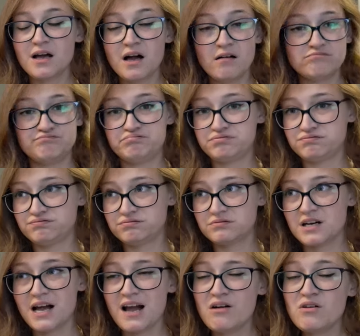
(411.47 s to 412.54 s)

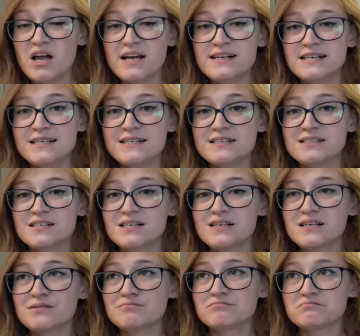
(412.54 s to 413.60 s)
How likely is it?